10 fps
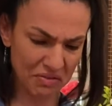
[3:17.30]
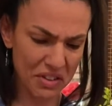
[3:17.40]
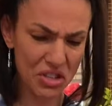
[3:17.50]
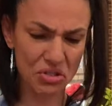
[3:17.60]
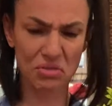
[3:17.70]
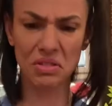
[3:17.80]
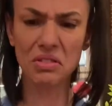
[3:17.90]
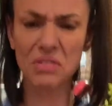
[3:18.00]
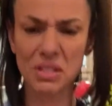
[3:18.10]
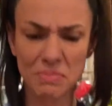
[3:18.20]
fish to it.
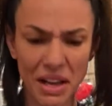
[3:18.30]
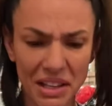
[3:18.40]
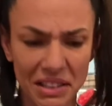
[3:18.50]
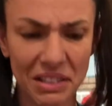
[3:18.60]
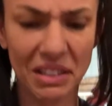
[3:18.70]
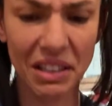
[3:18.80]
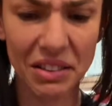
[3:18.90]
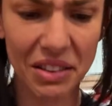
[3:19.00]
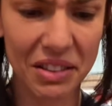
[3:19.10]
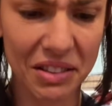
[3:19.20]
Look, smell it. I
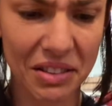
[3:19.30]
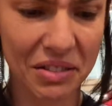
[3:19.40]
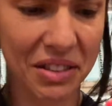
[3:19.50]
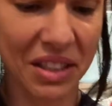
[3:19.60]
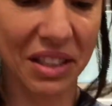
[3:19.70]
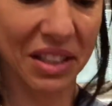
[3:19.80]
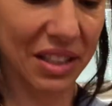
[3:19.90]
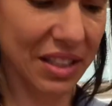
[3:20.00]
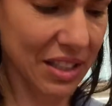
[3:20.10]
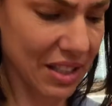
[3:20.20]
don't know.
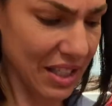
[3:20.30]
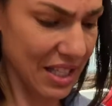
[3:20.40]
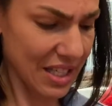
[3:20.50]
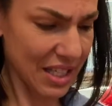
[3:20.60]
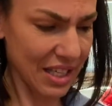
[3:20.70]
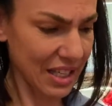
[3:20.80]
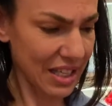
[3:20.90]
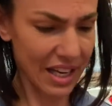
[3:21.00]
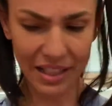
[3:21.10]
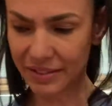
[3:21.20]
It's like,
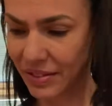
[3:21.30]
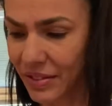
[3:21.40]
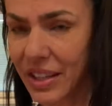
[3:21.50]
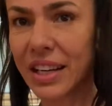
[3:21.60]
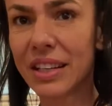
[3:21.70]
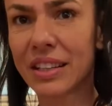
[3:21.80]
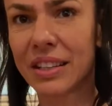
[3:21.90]
yeah, right?